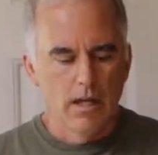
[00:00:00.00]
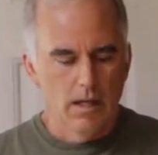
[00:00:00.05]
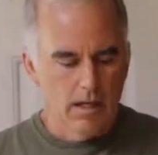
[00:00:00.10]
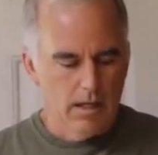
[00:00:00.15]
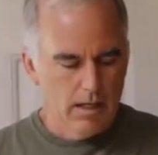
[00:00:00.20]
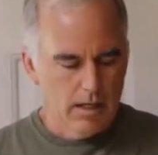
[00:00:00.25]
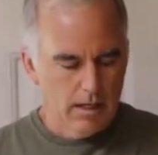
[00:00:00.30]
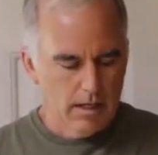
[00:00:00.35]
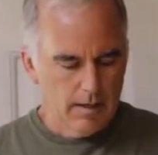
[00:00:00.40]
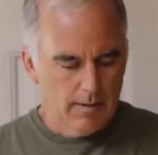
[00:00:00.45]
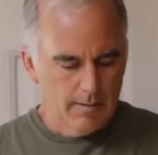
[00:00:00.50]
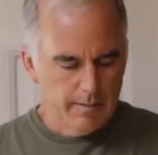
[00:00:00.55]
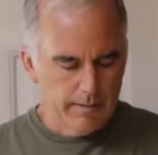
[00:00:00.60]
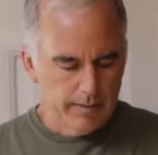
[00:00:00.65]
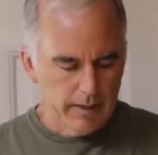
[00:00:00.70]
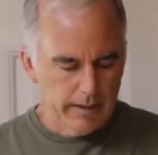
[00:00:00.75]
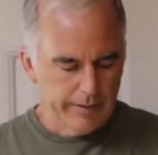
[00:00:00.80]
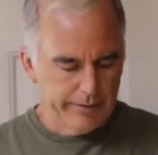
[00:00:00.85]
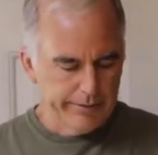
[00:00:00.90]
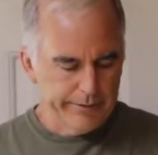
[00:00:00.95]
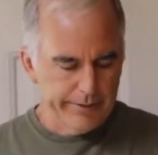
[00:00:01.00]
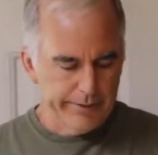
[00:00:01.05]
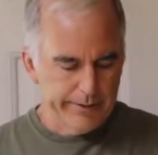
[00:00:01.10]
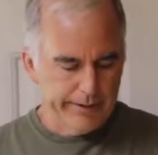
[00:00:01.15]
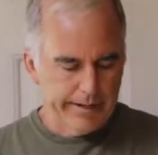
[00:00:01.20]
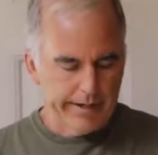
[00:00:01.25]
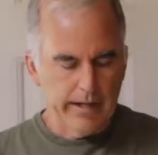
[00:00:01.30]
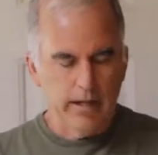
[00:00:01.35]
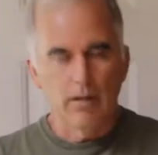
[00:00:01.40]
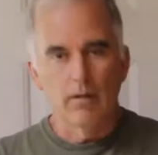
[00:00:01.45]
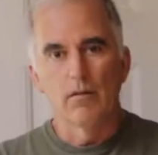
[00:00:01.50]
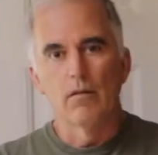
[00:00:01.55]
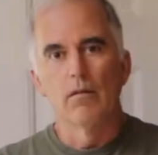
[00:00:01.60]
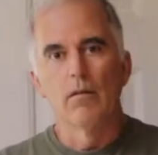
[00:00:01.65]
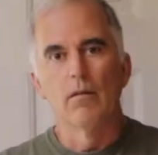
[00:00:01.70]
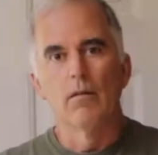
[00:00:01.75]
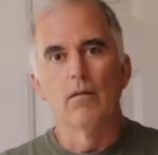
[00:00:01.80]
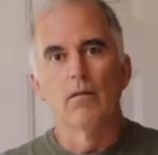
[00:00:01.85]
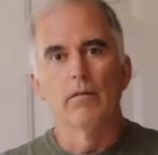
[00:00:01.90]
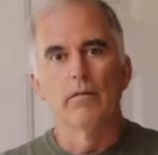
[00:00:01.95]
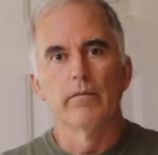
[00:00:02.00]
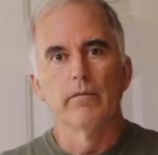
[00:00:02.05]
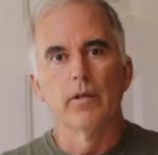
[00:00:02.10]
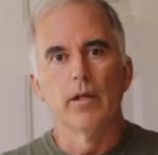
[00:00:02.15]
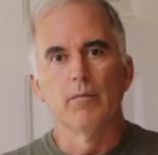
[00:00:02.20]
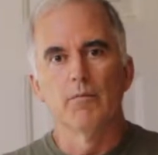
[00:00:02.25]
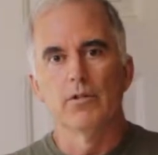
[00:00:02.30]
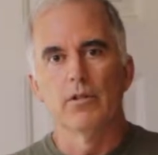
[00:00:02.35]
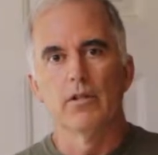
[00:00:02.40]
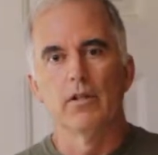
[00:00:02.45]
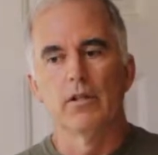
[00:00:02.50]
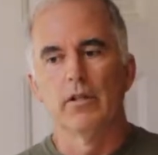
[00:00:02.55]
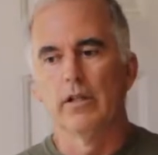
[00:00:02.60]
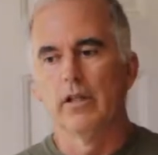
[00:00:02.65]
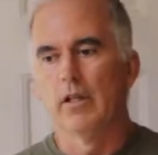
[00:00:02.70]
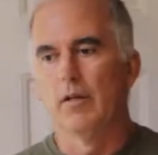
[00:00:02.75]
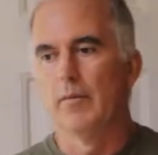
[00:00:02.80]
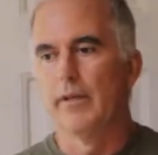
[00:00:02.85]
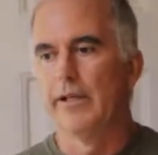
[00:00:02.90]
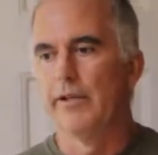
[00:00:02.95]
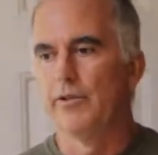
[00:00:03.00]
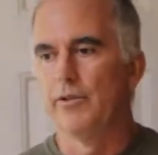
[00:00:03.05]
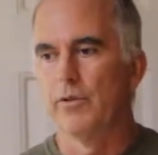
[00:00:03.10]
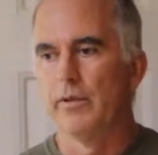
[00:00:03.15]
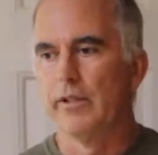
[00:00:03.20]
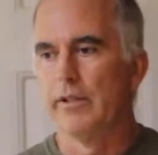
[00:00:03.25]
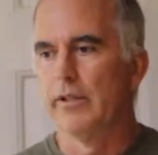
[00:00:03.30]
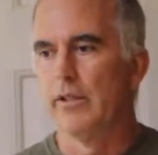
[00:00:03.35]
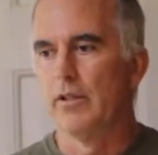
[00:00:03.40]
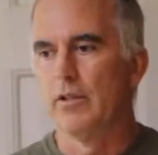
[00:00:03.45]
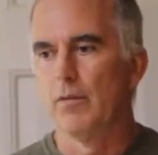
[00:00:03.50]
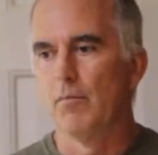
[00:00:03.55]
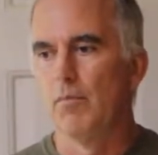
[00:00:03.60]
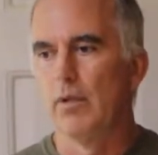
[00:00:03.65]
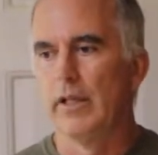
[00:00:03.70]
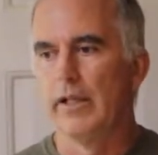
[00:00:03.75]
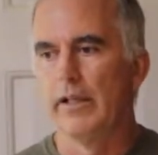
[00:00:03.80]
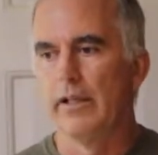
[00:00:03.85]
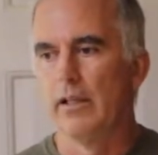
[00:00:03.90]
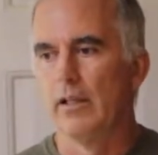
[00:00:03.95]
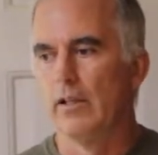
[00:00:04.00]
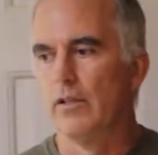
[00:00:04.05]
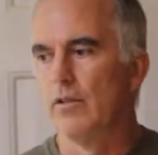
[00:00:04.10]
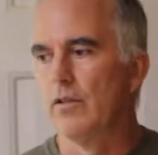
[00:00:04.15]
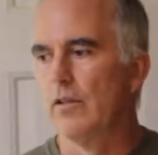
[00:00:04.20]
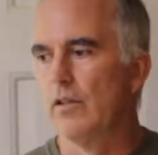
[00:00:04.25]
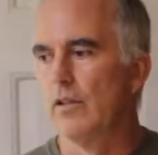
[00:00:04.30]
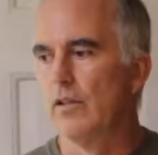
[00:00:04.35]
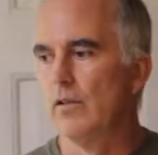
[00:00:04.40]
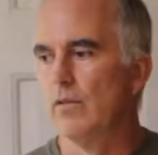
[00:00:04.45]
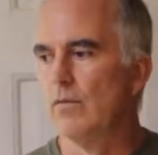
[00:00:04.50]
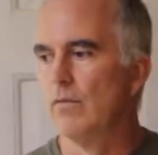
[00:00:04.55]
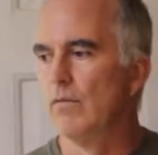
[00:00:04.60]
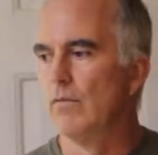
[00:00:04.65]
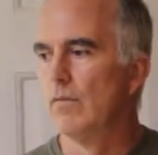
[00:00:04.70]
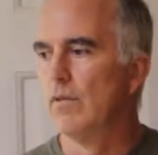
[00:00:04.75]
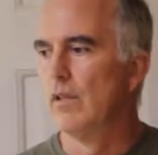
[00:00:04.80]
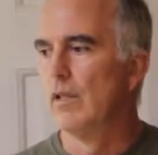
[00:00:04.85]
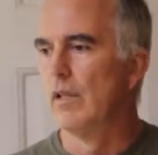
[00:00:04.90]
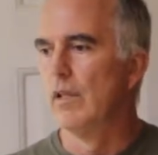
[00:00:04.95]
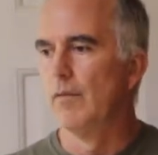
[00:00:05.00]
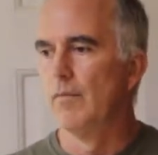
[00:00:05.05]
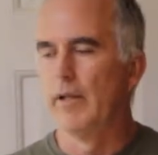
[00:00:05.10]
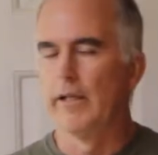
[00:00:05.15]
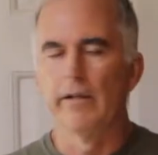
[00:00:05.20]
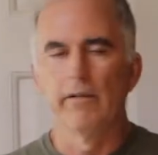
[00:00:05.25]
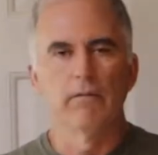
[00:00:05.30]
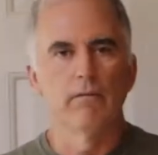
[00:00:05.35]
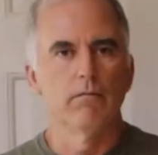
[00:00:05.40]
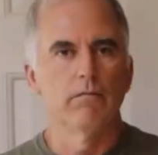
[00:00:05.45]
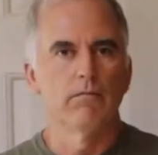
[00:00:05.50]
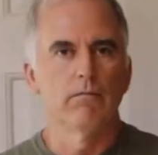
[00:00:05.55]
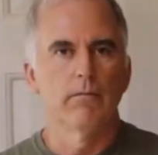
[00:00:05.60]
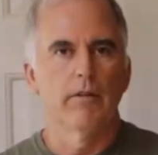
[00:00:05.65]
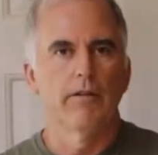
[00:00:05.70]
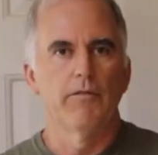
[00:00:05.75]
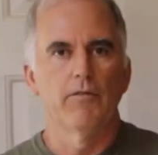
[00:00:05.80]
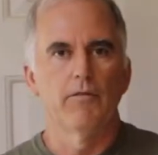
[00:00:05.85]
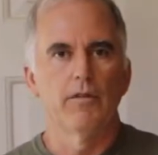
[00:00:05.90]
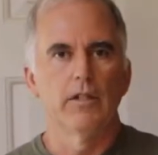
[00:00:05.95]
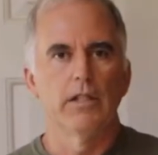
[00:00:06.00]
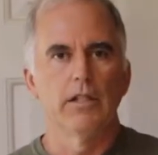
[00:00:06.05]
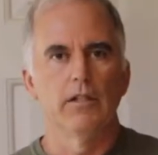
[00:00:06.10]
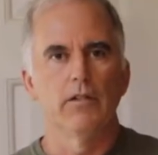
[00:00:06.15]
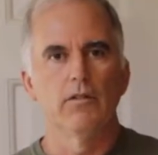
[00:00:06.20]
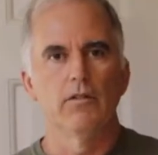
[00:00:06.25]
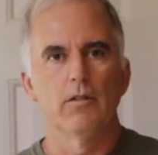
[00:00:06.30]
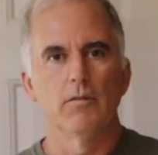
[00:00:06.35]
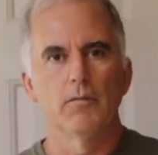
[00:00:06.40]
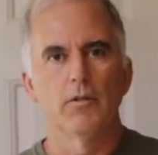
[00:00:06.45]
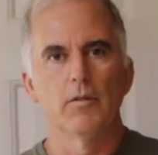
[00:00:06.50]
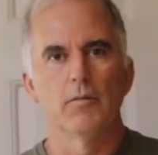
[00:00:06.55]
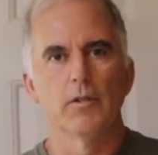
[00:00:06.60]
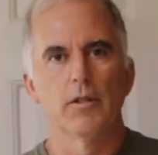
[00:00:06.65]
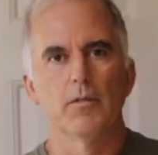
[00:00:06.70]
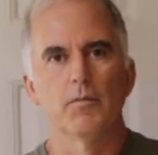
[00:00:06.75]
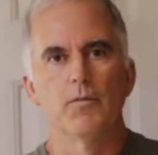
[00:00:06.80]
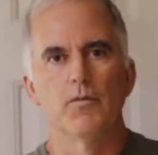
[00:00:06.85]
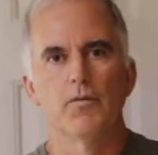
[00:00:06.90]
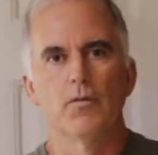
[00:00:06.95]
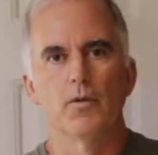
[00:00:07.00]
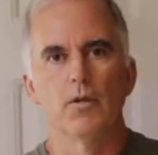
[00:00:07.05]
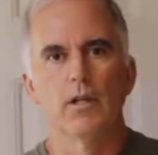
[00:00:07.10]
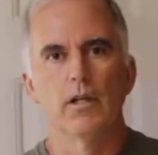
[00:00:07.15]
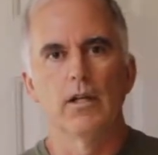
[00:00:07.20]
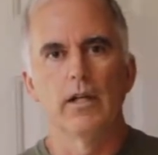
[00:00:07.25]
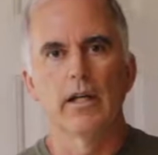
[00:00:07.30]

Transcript: I started out, I'm just learning about jointers and planers, so haven't really used them too much before.